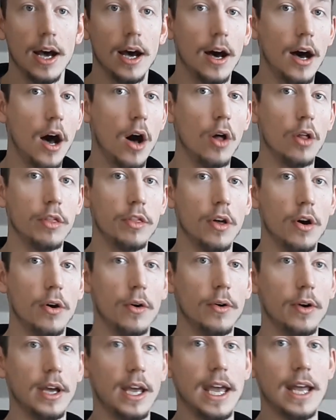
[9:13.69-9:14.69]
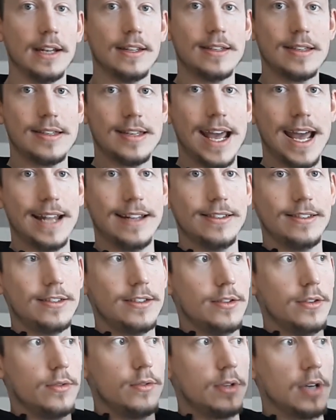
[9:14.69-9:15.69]
although it tends
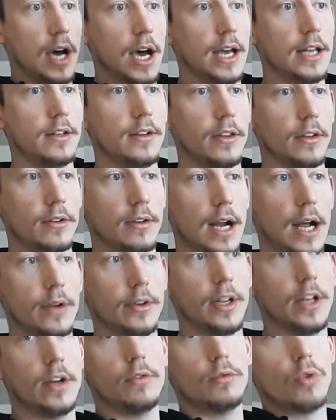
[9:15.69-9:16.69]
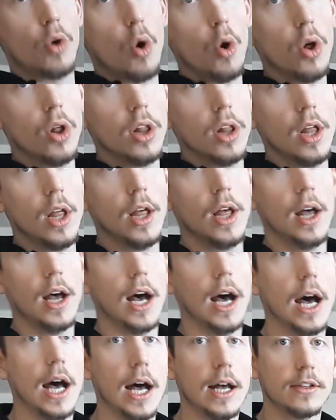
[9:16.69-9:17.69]
to cut into the ground and roll,
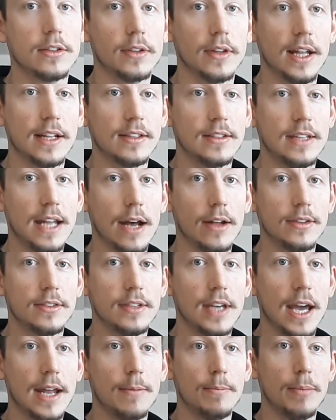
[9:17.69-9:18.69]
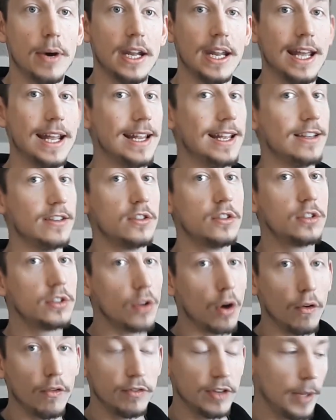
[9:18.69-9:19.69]
so that's a downside, but it is
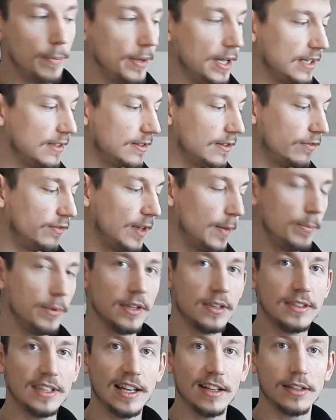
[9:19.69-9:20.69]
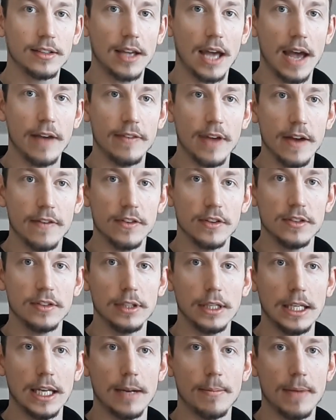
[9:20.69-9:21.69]
so flippy. It's the flippiest disc I've ever
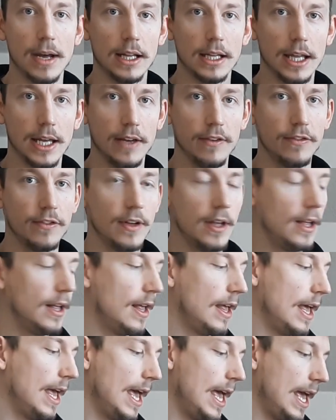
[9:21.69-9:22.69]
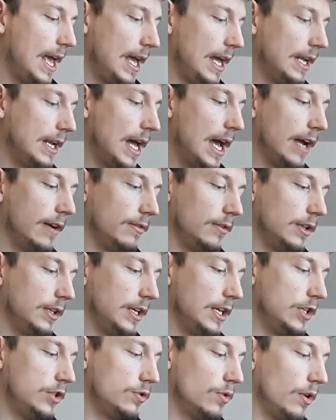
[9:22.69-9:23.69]
seen in my life, and I really
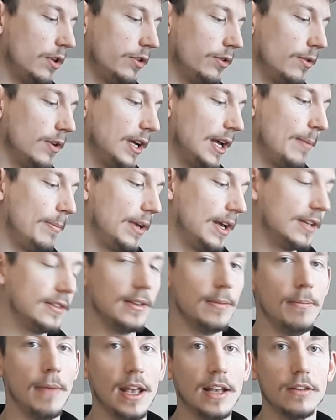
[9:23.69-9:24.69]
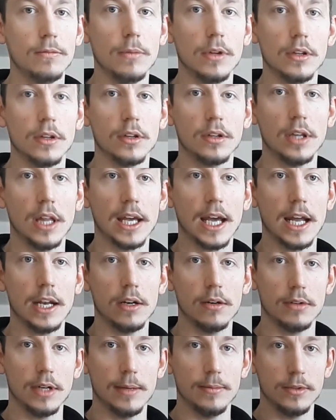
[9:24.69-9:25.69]
enjoy throwing it because it makes me look like I
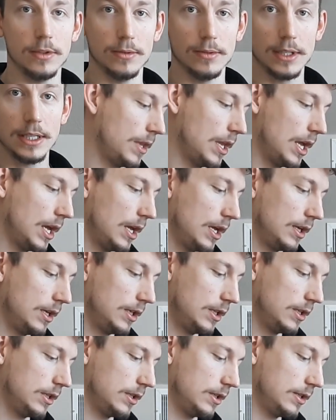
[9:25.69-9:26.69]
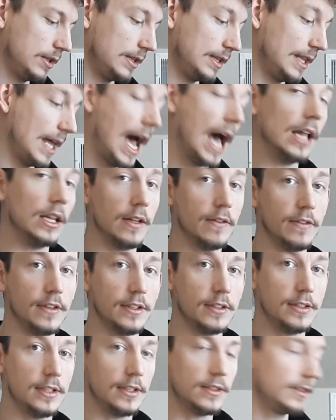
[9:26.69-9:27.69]
know what I'm doing. I love
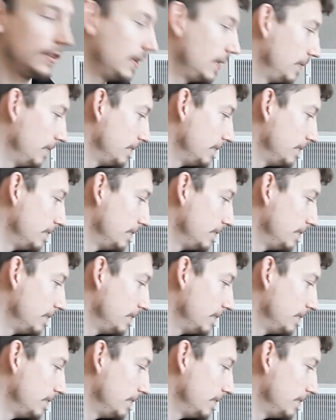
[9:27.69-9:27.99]
this disc.